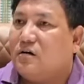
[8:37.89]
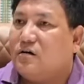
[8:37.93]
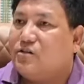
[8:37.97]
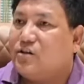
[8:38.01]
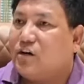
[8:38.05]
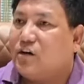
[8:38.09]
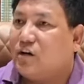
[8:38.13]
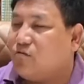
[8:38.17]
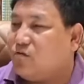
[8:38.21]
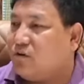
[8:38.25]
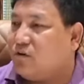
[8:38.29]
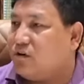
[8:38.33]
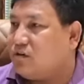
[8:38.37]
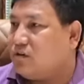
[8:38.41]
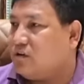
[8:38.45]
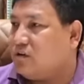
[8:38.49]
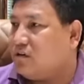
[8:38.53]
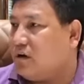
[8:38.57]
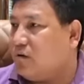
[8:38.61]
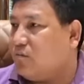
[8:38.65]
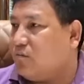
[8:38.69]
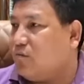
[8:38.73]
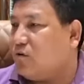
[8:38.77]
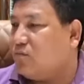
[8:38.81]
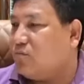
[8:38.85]

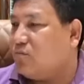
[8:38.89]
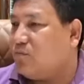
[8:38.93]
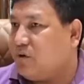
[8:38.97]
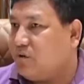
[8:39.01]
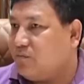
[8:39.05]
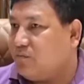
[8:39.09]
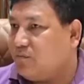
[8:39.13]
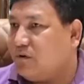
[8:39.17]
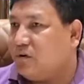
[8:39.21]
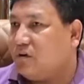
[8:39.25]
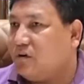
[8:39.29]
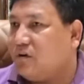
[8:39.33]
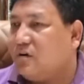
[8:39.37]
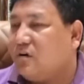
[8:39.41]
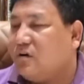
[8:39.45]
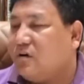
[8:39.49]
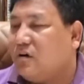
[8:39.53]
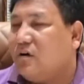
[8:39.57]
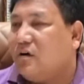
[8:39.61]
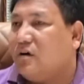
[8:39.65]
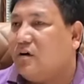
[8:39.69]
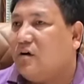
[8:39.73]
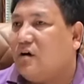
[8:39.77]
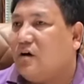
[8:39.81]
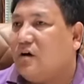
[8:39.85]
security among people,
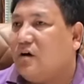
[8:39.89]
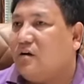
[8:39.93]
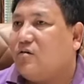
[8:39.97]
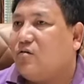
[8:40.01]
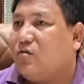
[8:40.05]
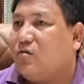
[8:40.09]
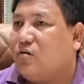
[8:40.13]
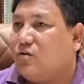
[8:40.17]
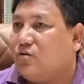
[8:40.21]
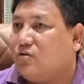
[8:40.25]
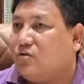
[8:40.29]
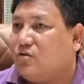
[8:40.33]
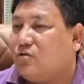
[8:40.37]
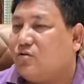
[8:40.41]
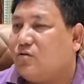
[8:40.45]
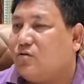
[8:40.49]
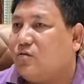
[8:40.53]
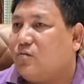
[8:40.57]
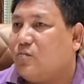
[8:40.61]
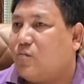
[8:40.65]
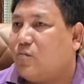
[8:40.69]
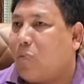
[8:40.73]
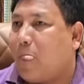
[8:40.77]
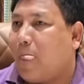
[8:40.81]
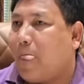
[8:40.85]
and
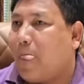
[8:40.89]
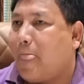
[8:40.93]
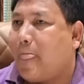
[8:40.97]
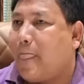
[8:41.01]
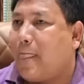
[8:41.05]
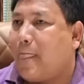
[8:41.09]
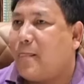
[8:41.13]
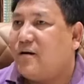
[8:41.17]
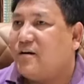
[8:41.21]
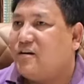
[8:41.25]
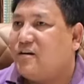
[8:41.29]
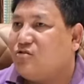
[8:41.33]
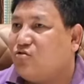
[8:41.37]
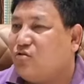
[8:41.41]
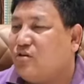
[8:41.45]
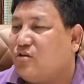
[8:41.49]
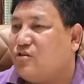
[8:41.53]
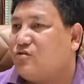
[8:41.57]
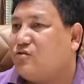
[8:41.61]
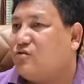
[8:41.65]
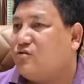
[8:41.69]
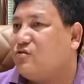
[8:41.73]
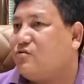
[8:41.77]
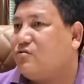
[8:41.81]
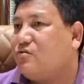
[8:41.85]
also
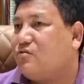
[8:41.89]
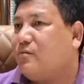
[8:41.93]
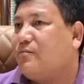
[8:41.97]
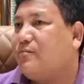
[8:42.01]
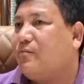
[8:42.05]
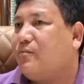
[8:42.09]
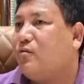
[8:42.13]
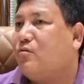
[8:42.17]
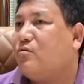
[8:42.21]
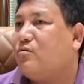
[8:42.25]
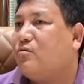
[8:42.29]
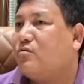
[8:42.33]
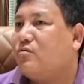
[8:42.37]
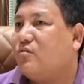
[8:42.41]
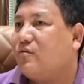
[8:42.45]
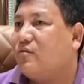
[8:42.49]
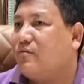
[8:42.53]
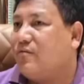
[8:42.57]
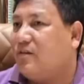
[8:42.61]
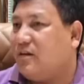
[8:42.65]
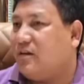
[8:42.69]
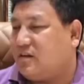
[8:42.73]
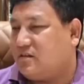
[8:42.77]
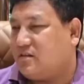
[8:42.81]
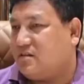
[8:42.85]
resolutions of all
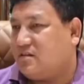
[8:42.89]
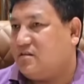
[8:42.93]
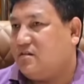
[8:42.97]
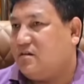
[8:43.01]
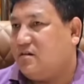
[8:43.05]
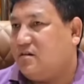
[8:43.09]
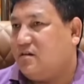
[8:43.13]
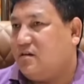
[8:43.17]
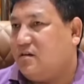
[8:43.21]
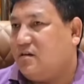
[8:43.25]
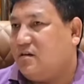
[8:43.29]
conflicts